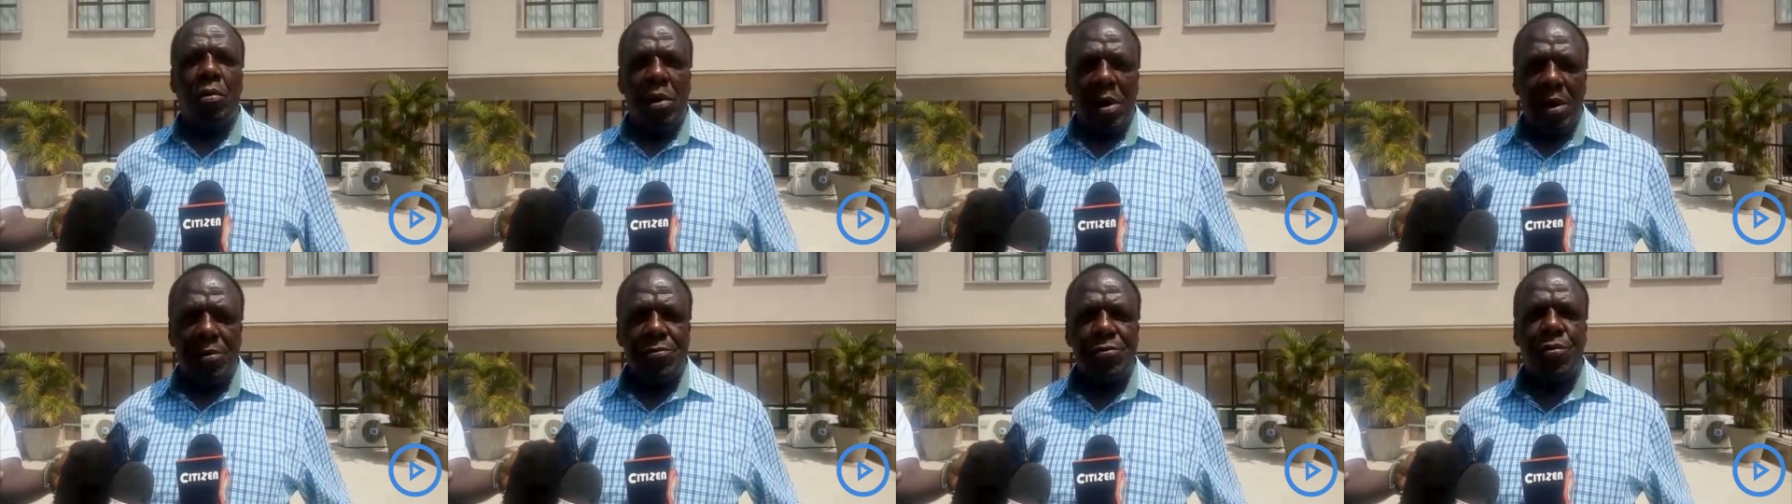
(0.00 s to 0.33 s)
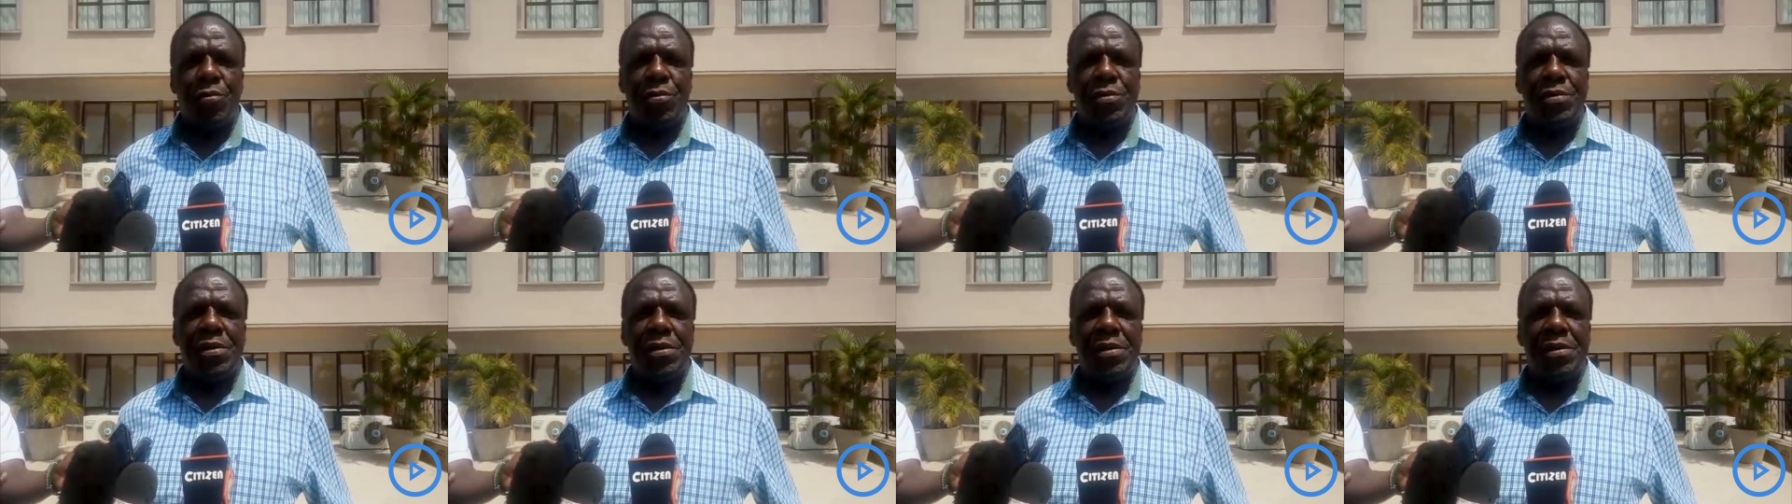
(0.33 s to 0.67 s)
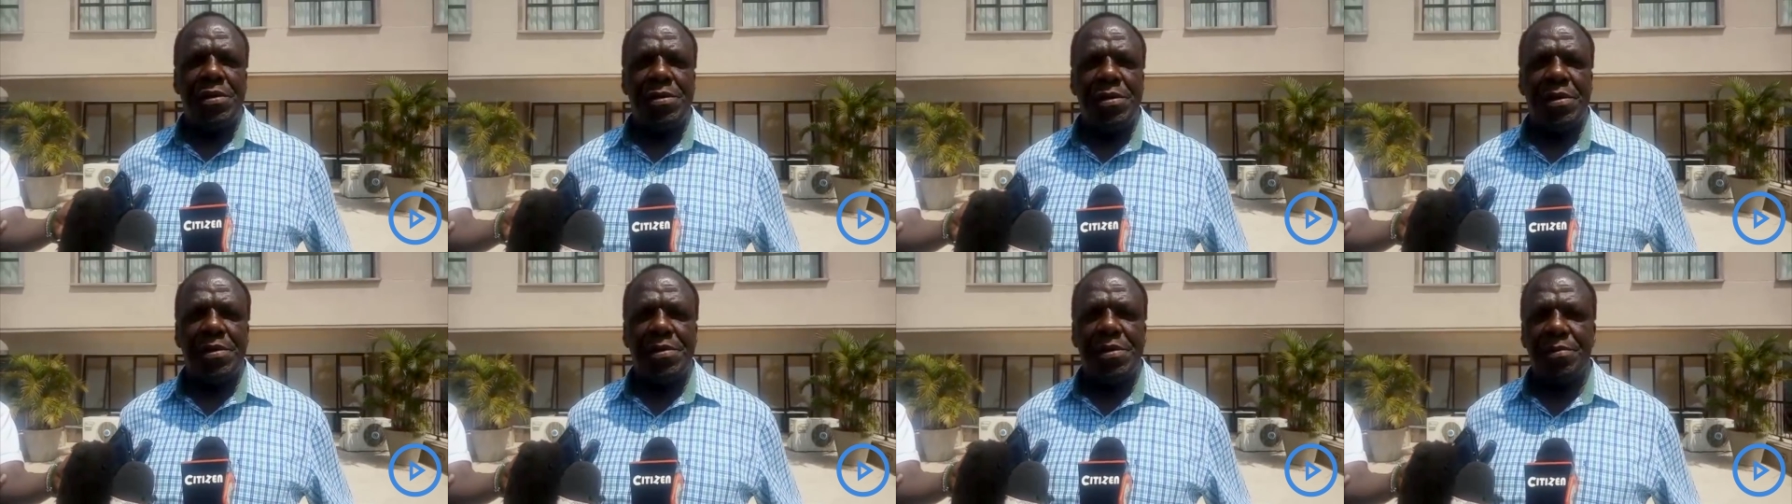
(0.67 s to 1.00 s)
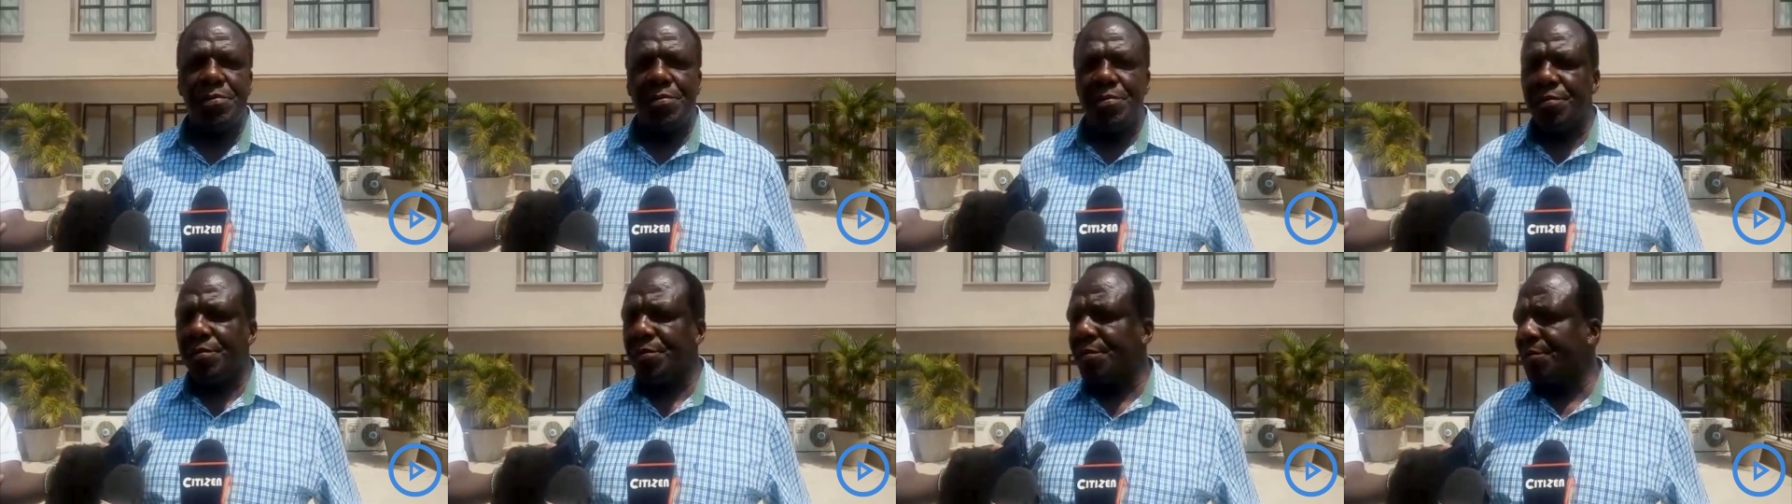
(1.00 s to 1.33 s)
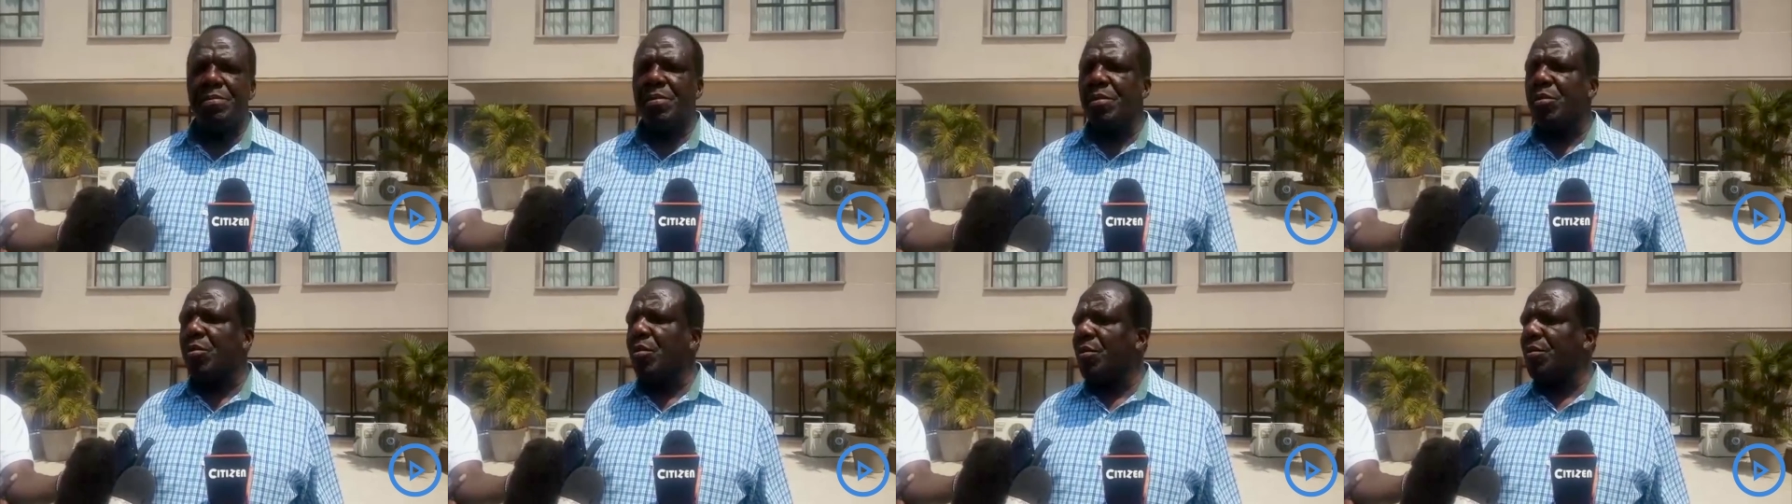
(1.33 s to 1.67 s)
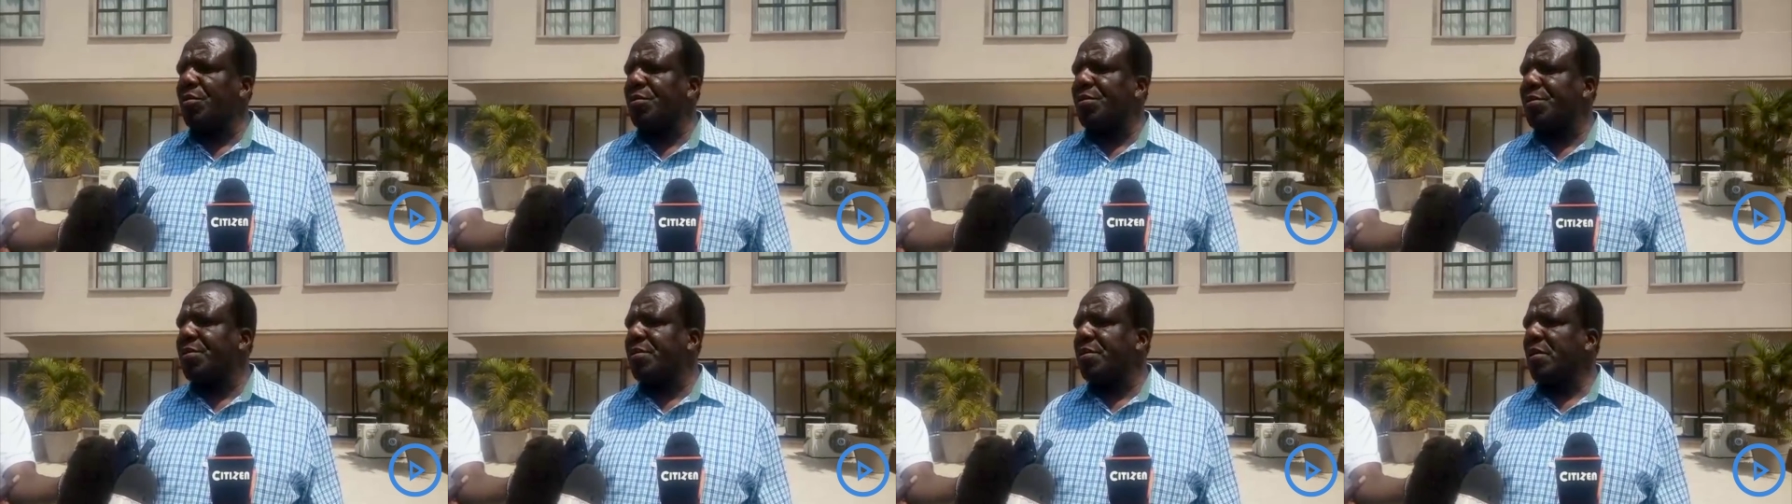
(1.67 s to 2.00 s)
Ugatuzi initiative. Mm-hmm.
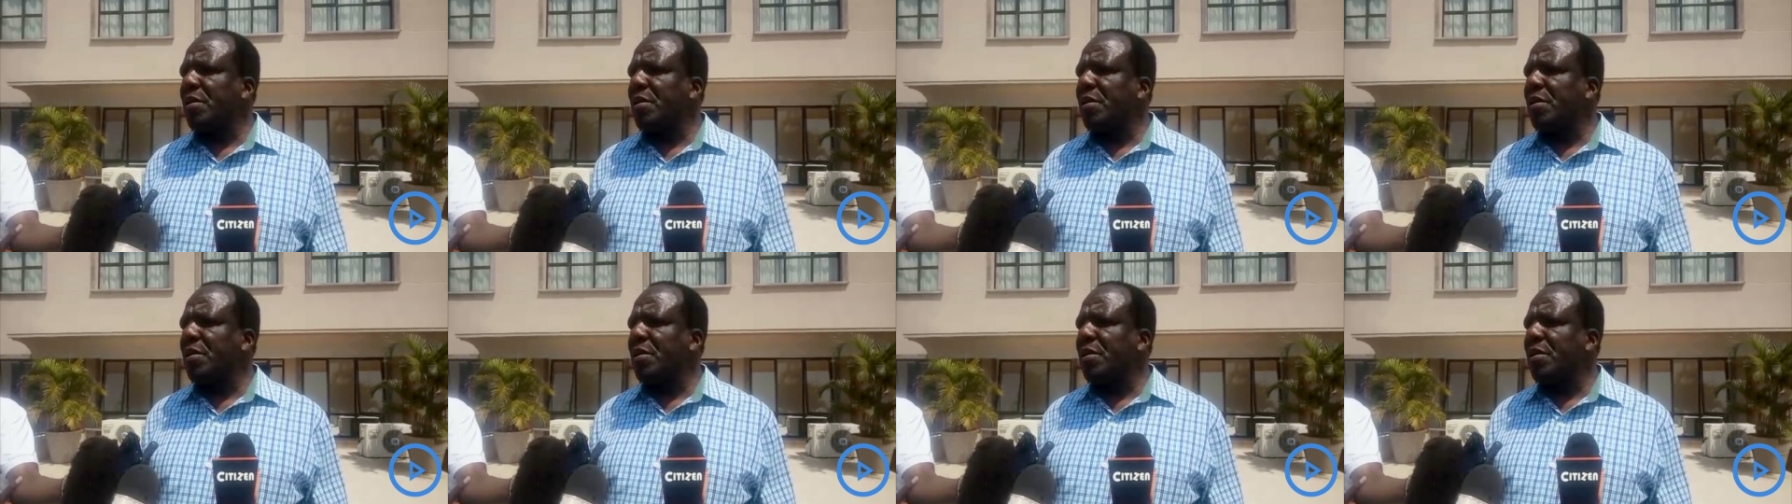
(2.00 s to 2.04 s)
Because